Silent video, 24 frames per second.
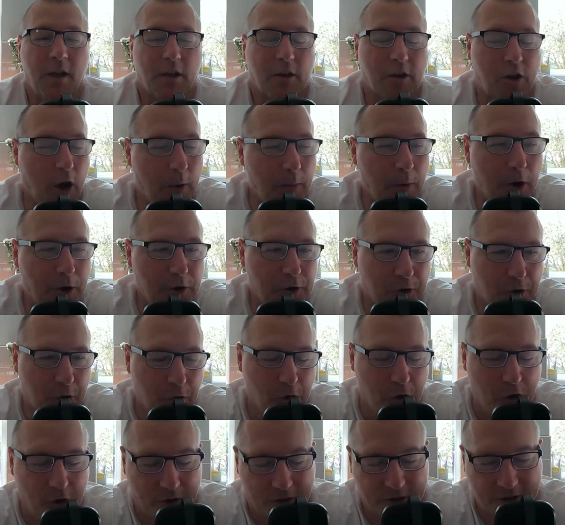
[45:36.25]
Come on,
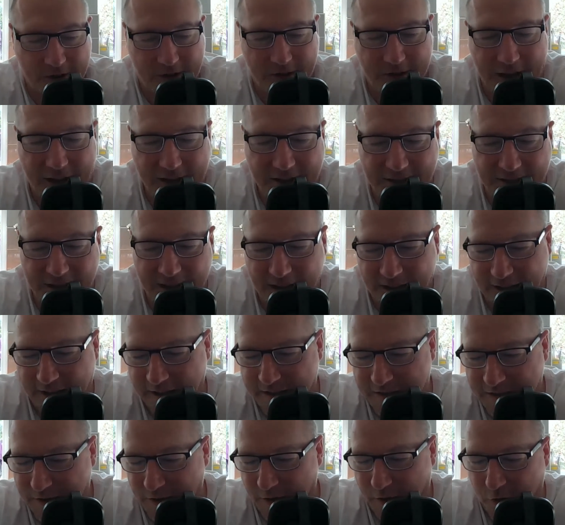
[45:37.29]
Chalks. That's it.
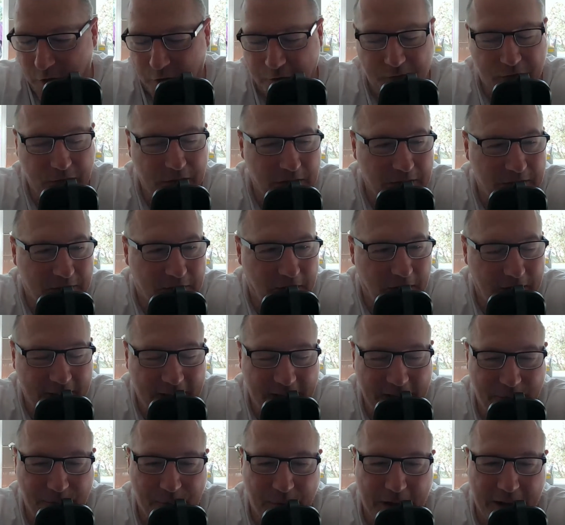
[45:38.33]
That's the confidence I
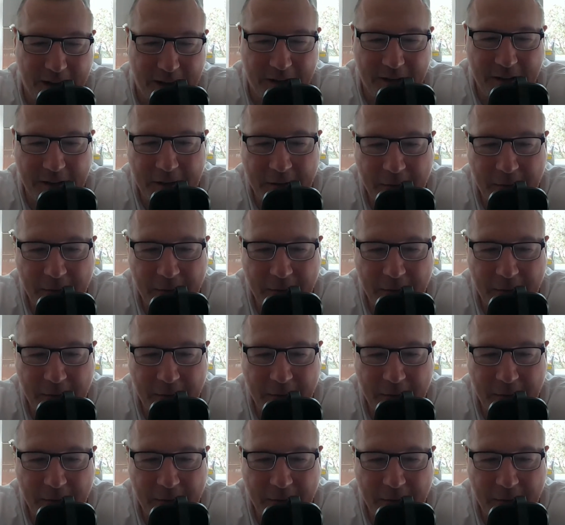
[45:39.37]
need, mate.